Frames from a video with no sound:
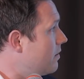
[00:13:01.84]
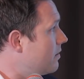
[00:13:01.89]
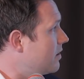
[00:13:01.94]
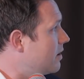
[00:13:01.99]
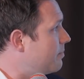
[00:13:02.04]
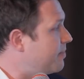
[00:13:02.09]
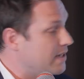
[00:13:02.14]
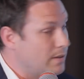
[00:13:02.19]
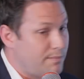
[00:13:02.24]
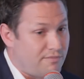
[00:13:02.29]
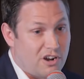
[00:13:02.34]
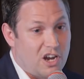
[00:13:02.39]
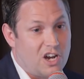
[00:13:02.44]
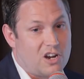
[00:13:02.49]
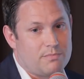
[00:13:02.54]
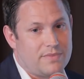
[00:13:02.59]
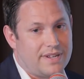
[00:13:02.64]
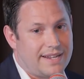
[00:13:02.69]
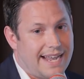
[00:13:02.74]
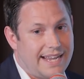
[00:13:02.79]
The build
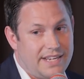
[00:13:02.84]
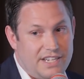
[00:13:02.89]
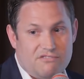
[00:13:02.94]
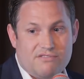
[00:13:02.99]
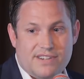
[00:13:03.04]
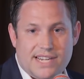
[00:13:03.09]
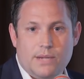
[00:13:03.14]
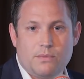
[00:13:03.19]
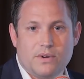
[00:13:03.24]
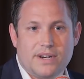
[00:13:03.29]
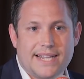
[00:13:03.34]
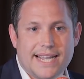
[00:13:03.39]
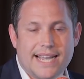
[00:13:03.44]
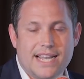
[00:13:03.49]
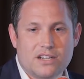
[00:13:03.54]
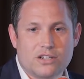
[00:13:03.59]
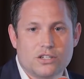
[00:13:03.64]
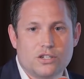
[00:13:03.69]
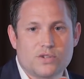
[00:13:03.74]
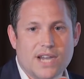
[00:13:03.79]
programme, again, you really want to get
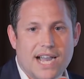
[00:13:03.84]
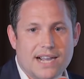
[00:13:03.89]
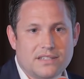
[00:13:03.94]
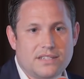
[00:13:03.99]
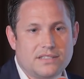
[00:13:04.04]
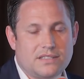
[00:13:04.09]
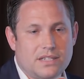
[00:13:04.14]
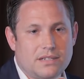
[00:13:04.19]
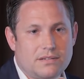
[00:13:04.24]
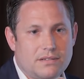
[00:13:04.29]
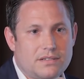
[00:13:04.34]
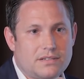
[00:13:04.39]
a contractor